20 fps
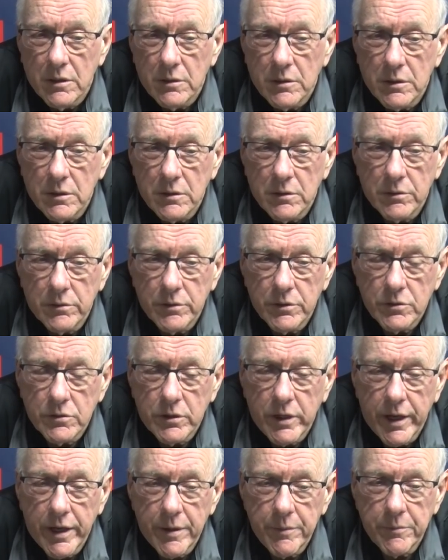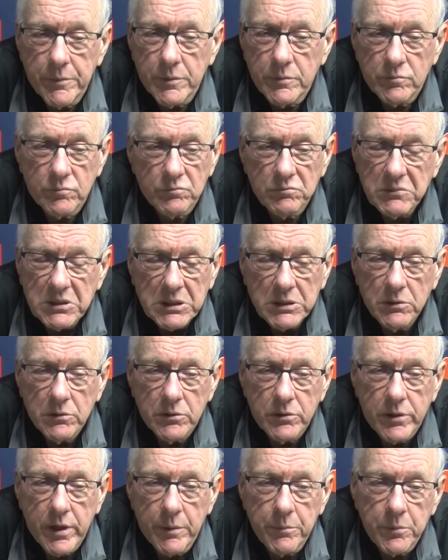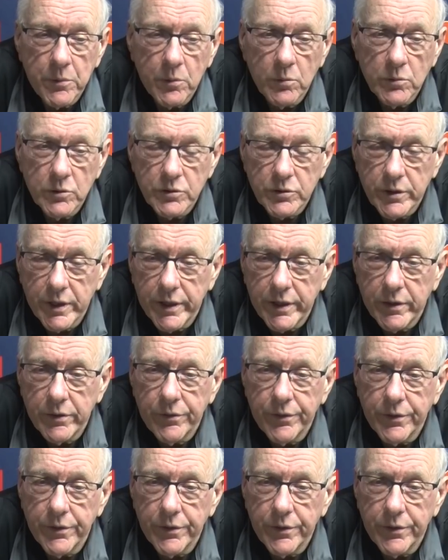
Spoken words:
this game, you know, the tempo was there.